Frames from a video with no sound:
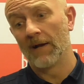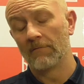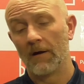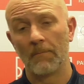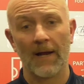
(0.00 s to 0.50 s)
play
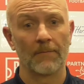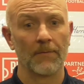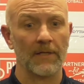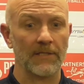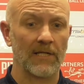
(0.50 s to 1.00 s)
right back,
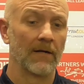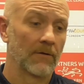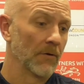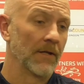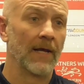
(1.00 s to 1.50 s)
but he's
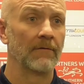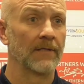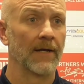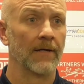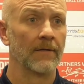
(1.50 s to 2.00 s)
gone in there and
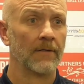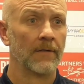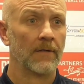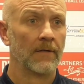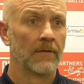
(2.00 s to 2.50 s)
done
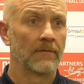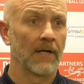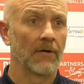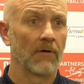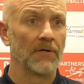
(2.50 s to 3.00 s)

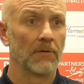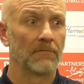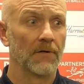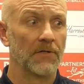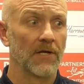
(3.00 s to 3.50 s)
a great
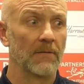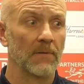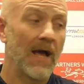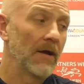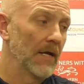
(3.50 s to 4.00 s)
job for the team.
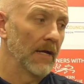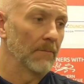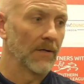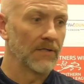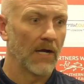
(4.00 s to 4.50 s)
But no,
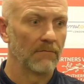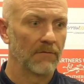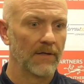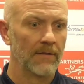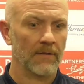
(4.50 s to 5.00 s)
it brings,
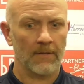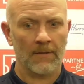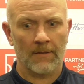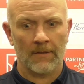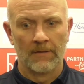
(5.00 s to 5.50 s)
hopefully
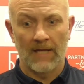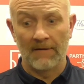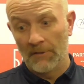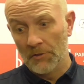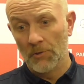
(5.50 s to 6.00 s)

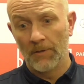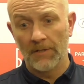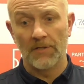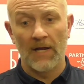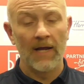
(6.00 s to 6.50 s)
David enjoyed
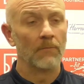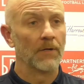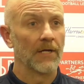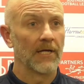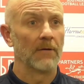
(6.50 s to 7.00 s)
it today and
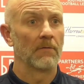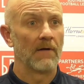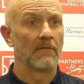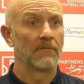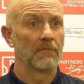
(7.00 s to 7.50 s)
we can keep
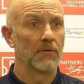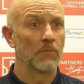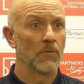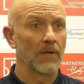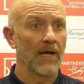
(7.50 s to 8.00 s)
him around for a few
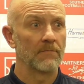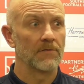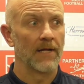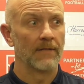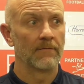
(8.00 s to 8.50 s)
more
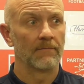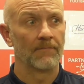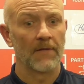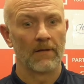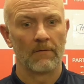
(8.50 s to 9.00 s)
games.
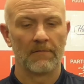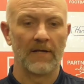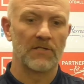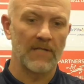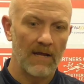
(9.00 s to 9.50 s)
Then with
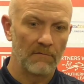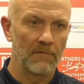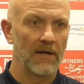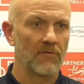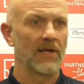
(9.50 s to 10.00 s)
Ez staying
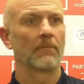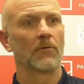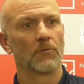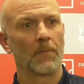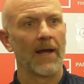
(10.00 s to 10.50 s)
fit,
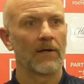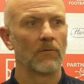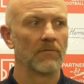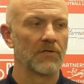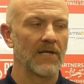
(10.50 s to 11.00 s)
Samuel's back,
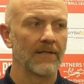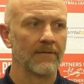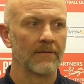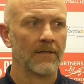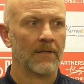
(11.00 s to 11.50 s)
all of a
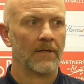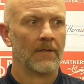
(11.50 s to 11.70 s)
sudden